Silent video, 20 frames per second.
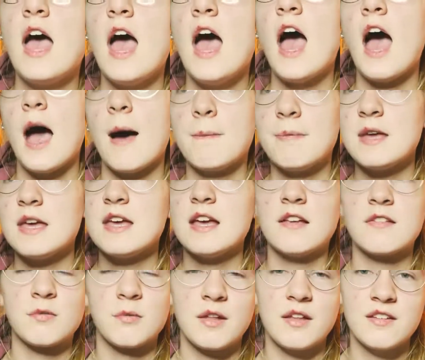happy,
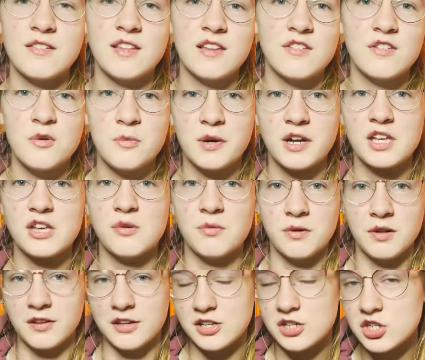as well as the super cute
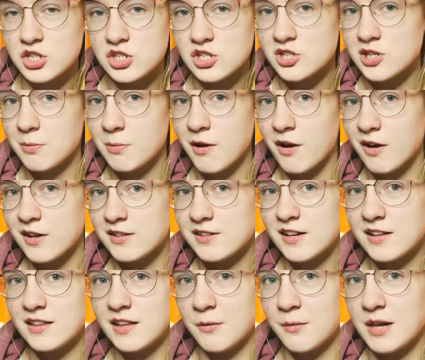relationship
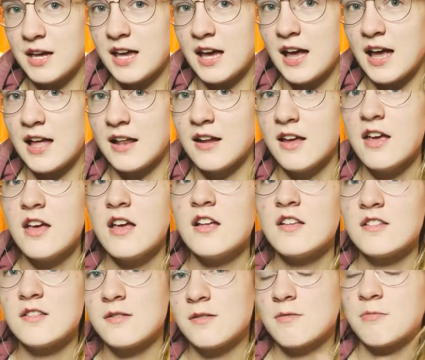content that we get
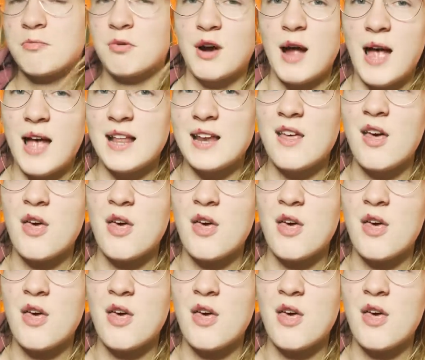spread